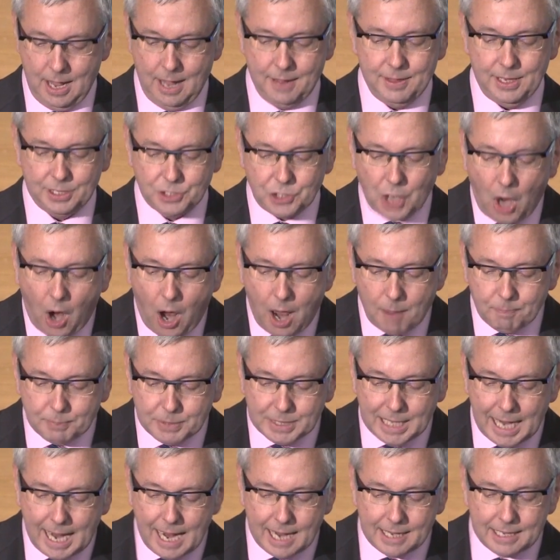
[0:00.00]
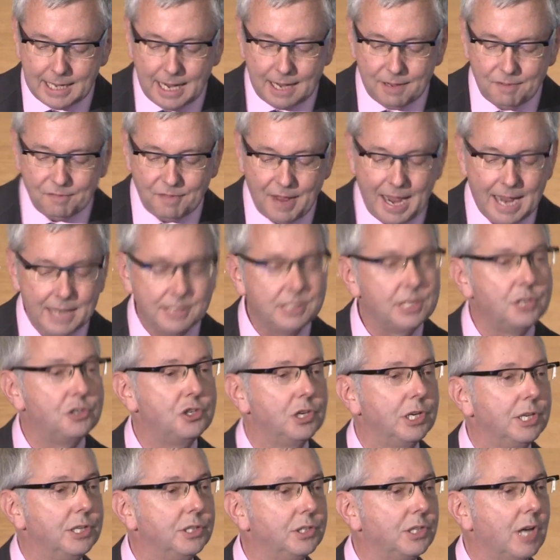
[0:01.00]
The top 10
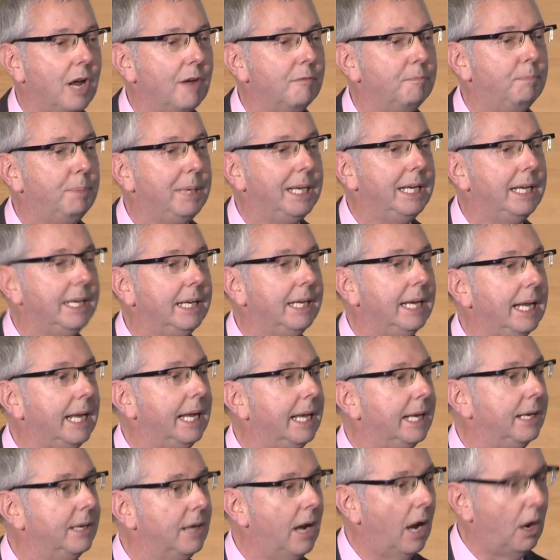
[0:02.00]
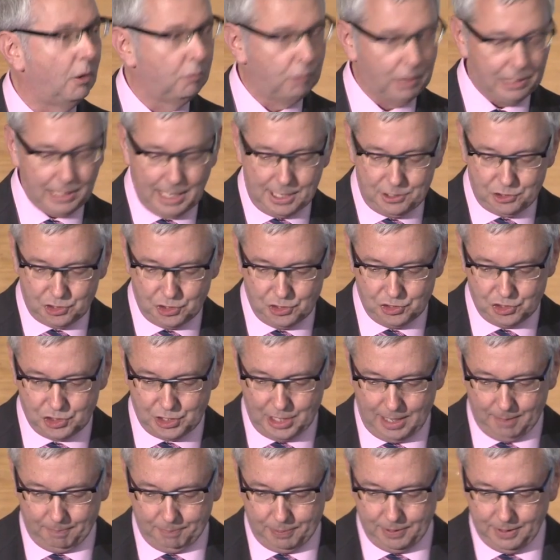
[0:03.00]
advantages of being in a
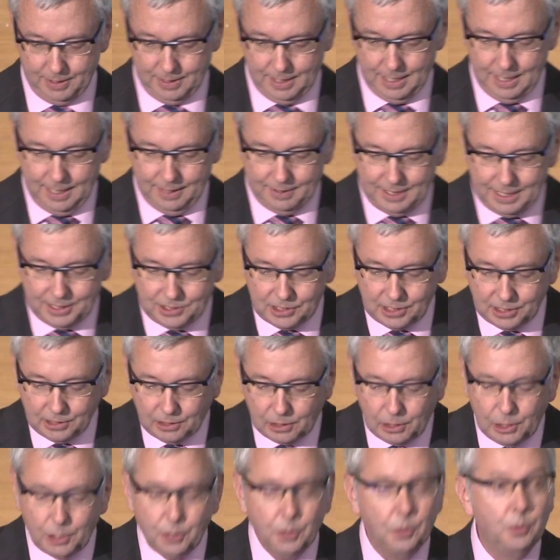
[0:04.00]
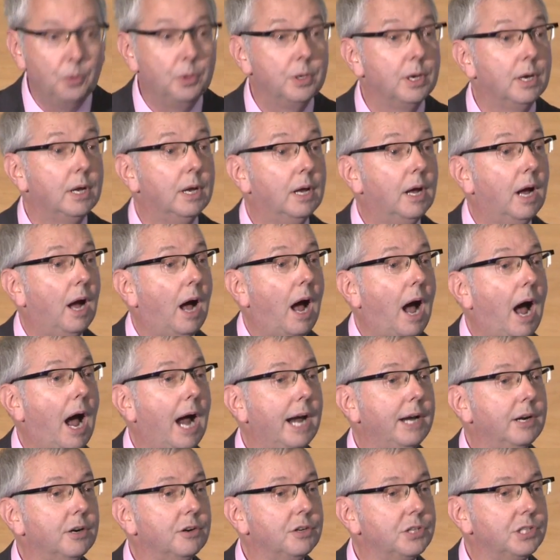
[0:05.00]
relationship. These include
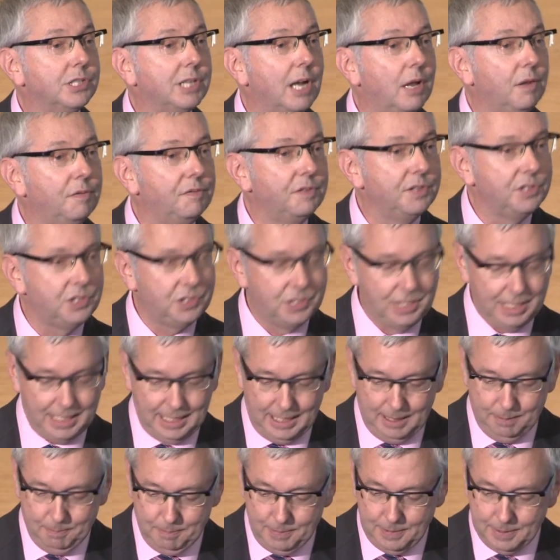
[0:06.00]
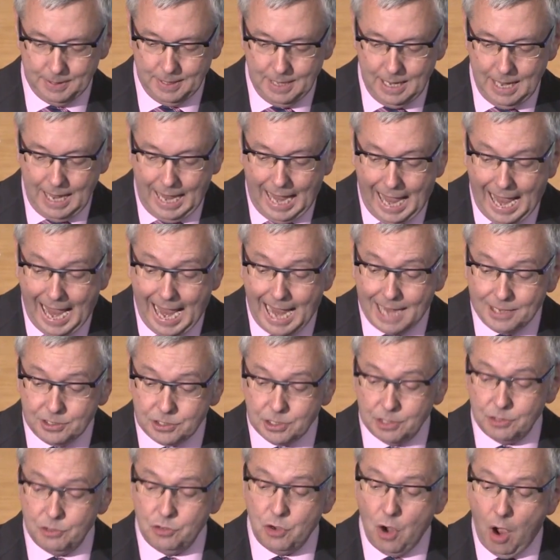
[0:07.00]
higher self-esteem and
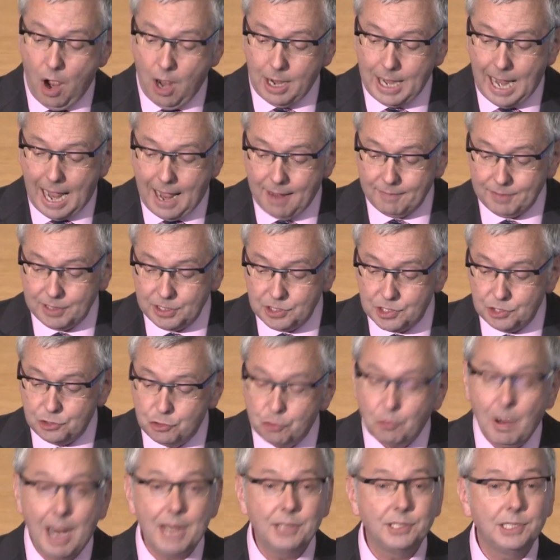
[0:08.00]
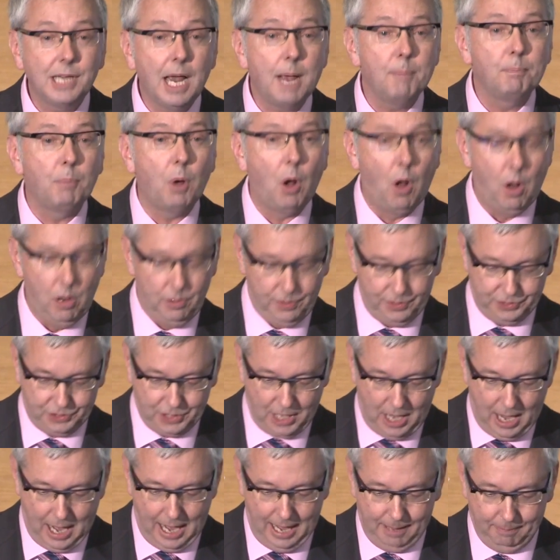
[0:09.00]
not having to dress up all the
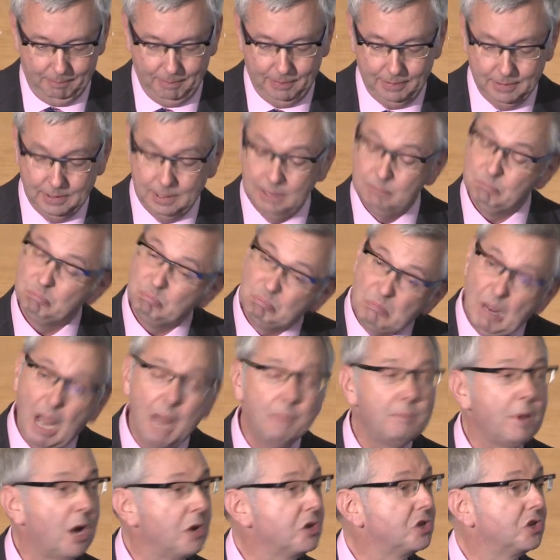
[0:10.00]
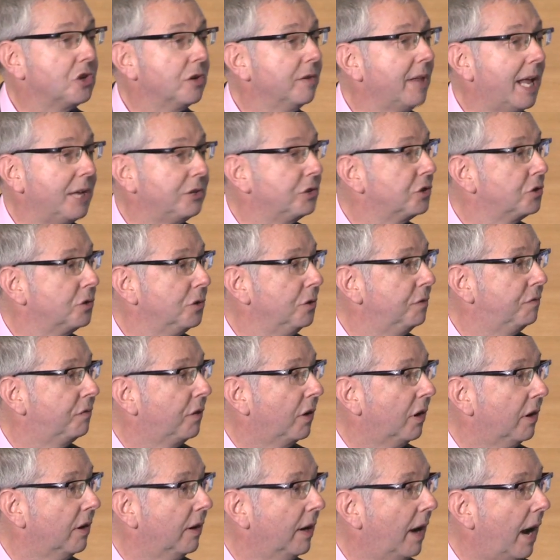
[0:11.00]
time. I'm not sure that's true
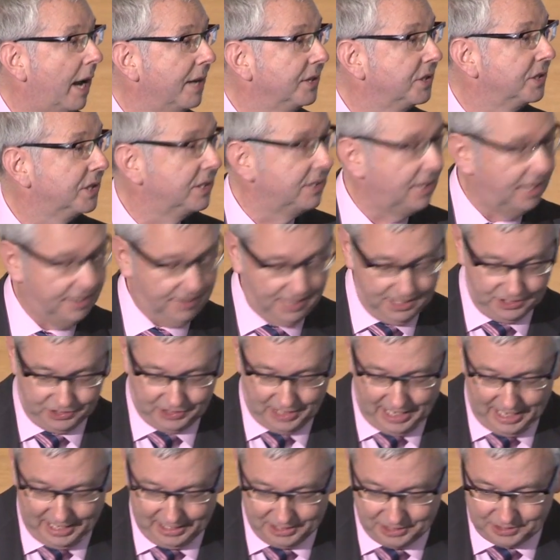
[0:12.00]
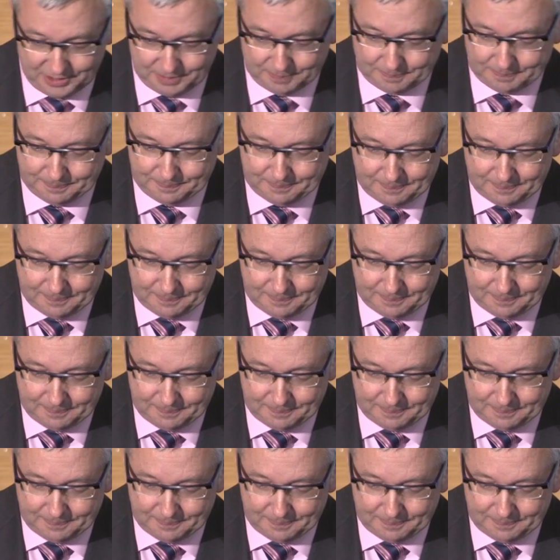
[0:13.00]
for us in this case.